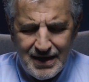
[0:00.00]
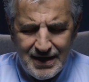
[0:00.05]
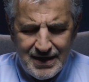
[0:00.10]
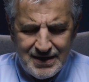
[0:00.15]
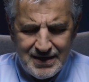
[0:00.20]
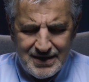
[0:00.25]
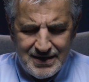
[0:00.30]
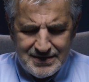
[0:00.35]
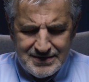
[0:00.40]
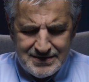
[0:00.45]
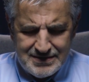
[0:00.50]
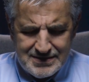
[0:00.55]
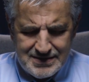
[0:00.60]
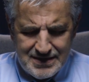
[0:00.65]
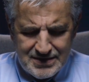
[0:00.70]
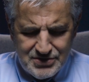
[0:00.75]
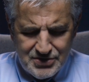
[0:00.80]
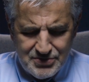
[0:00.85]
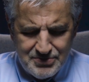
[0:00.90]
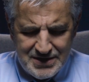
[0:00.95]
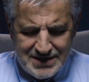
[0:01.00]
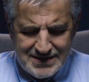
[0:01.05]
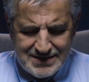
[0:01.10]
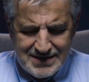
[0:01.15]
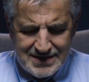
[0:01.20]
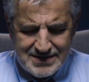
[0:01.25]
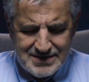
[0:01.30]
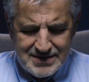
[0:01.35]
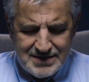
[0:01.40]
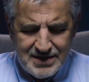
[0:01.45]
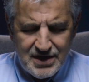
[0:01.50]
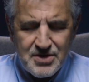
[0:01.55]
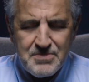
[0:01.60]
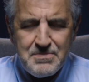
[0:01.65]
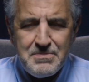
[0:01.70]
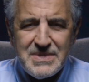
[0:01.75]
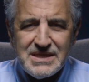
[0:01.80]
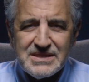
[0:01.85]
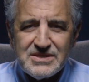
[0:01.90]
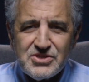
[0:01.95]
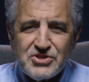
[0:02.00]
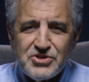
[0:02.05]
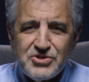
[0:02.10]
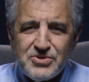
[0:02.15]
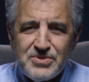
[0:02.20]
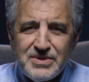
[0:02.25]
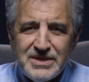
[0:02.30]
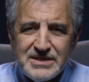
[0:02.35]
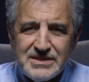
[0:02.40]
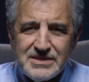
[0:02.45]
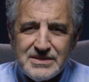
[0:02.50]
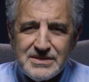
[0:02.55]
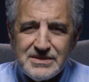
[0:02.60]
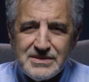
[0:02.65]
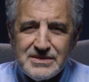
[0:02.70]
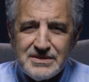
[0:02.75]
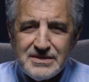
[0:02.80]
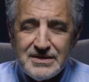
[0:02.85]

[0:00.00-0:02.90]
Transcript: And he said to me, he says, there are mysteries